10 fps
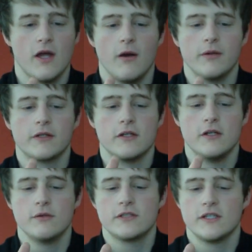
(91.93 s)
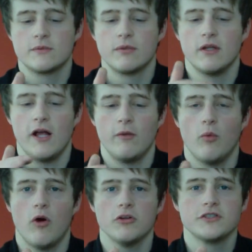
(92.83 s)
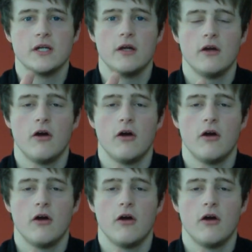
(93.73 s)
Now you can use this with like water